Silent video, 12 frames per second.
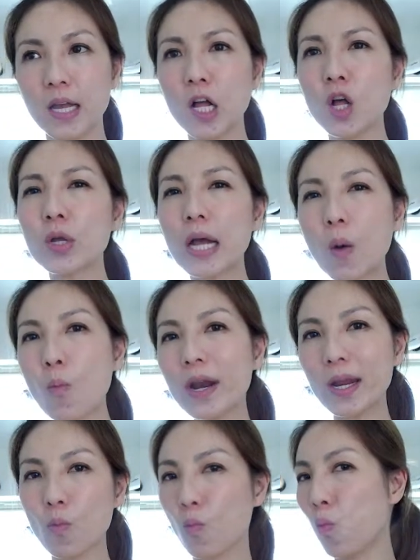He'll come when
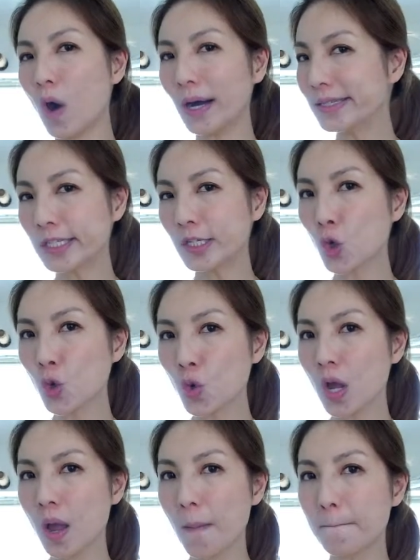he wants to,
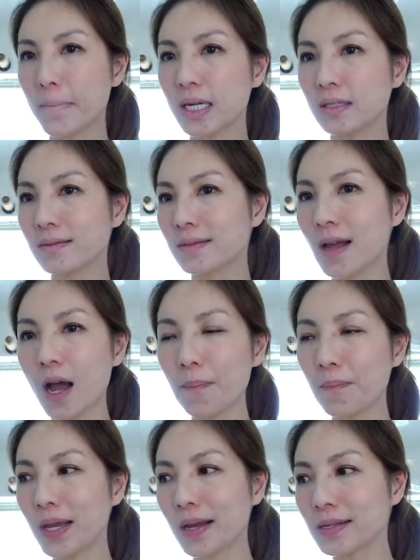but not
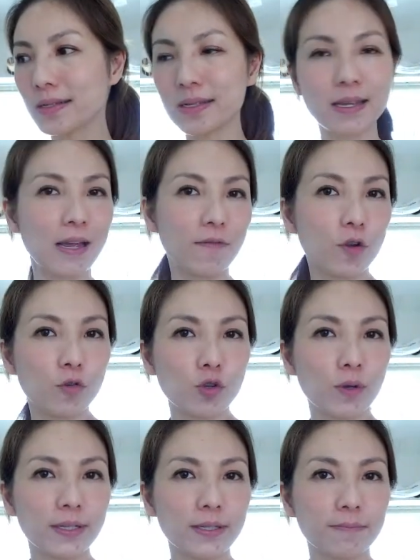because he has no
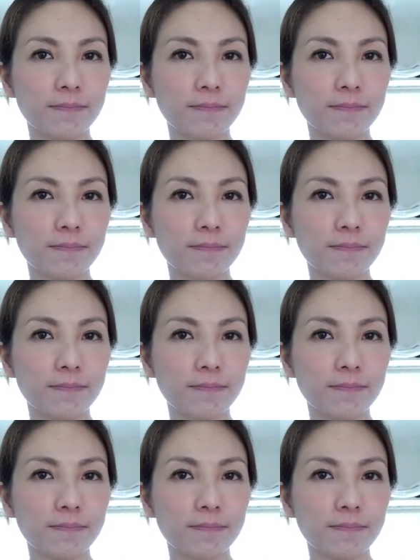choice.